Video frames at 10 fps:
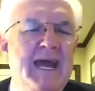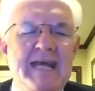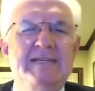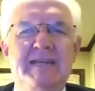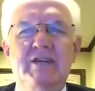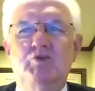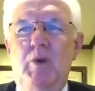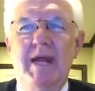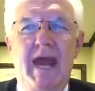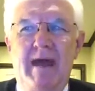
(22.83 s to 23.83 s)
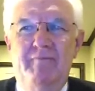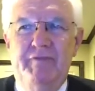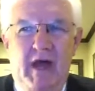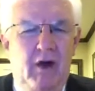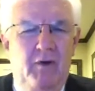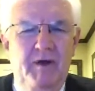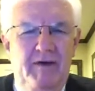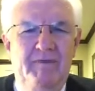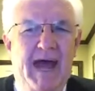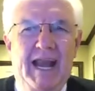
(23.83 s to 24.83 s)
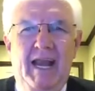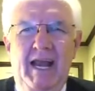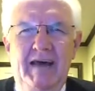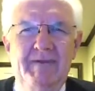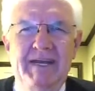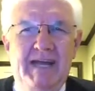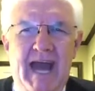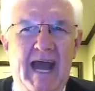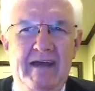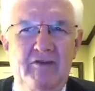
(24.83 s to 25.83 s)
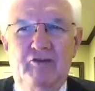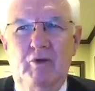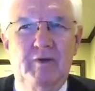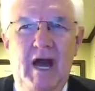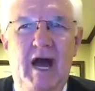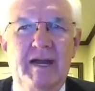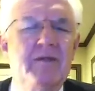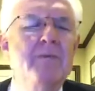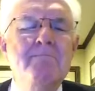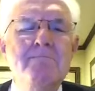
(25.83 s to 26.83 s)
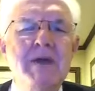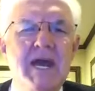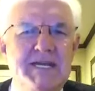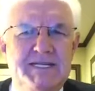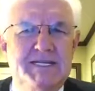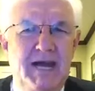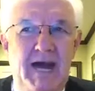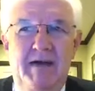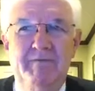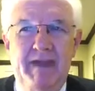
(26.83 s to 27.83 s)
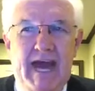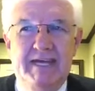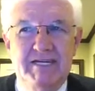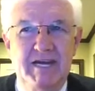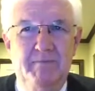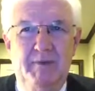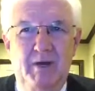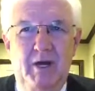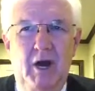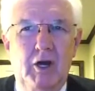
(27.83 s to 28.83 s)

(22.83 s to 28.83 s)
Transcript: he says, "We have thought of thy loving kindness, O God, in the midst of thy temple.